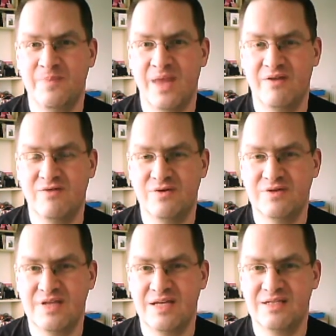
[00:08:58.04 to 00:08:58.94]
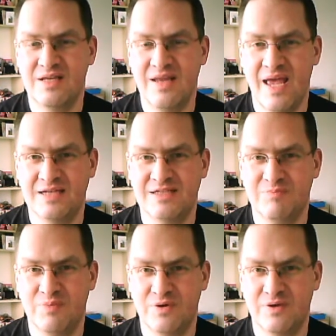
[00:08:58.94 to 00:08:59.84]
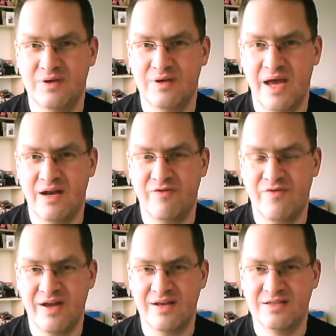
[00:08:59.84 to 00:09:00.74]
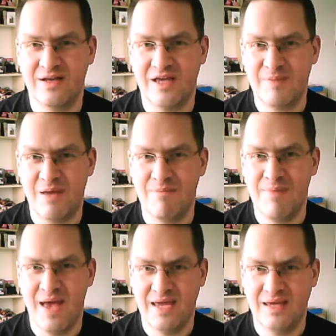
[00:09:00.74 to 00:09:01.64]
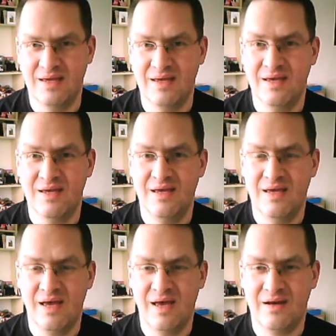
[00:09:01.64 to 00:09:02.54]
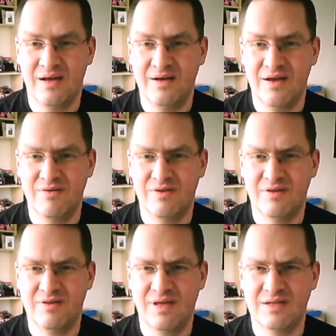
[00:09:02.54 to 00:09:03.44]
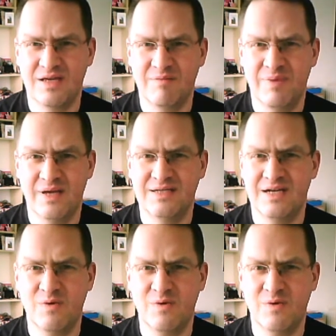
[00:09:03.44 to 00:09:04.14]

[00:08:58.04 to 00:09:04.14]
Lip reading: And of course, there's the next book, Anno Frankenstein, coming out in May. And I know that things like Piccadilly